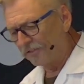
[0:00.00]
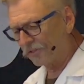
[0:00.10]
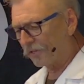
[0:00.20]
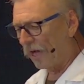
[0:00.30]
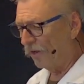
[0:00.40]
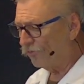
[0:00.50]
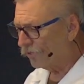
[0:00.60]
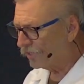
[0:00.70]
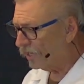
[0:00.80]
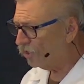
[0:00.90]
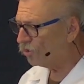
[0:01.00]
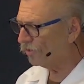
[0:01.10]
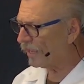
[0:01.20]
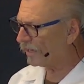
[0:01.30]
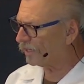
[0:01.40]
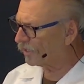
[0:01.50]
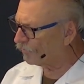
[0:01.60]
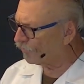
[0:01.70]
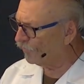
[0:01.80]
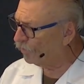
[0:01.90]
a contradiction that can
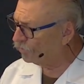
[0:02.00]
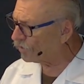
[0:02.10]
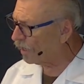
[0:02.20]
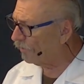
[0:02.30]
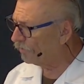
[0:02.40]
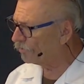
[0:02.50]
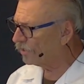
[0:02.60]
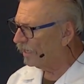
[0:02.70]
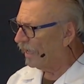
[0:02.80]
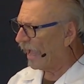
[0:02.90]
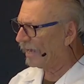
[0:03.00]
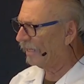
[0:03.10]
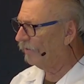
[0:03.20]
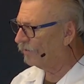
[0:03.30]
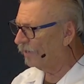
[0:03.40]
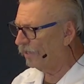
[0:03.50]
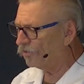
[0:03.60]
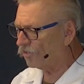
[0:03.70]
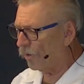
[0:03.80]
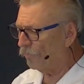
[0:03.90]
confuse others and even lead
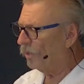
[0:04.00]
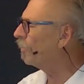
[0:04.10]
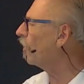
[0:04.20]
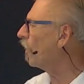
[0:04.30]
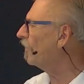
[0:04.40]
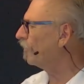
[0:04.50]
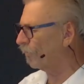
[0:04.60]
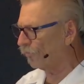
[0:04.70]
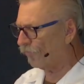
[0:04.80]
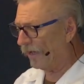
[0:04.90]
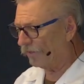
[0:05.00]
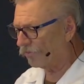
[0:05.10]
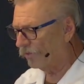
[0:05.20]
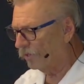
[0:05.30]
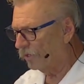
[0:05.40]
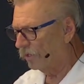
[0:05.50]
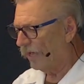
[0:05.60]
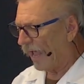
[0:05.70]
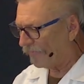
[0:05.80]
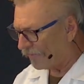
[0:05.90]
some people away from their faith. And